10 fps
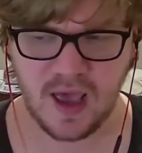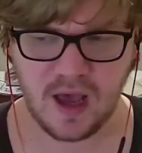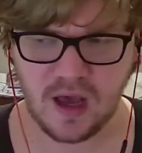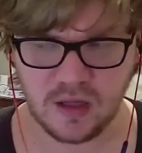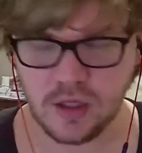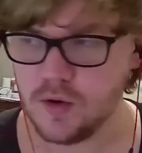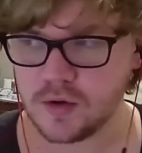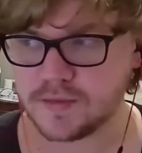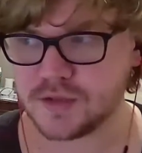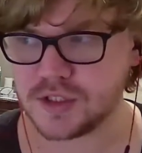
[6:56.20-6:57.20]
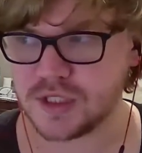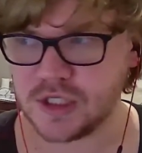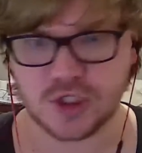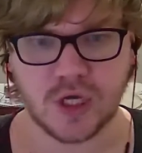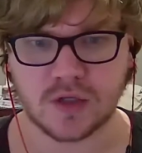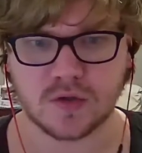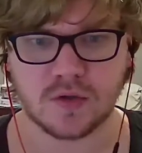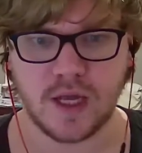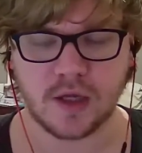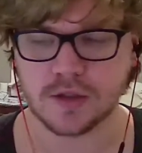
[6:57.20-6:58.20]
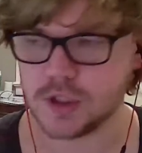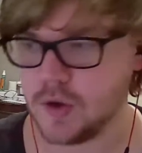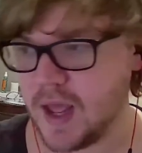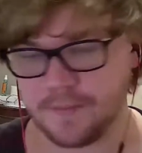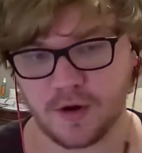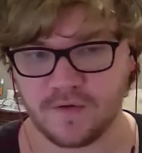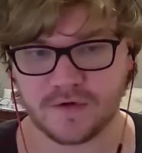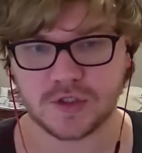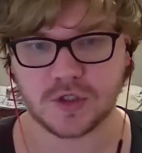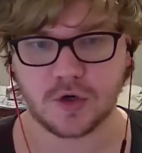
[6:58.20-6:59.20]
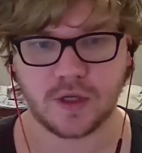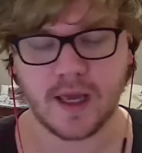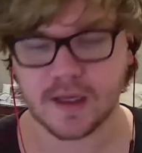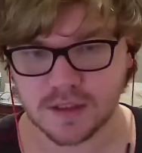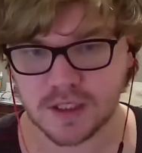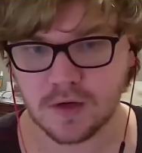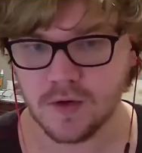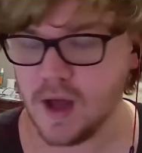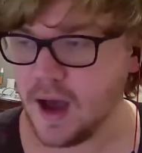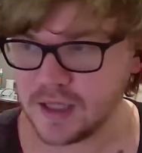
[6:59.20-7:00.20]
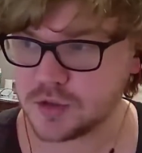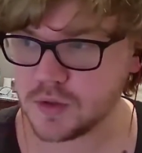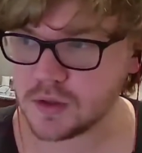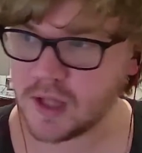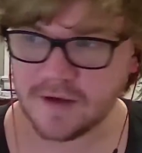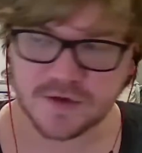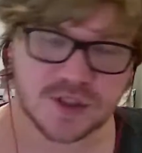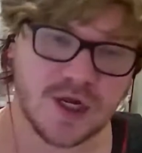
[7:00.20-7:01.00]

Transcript: no interruptions in general, and also a perfect starting hand. So I just want Lavals to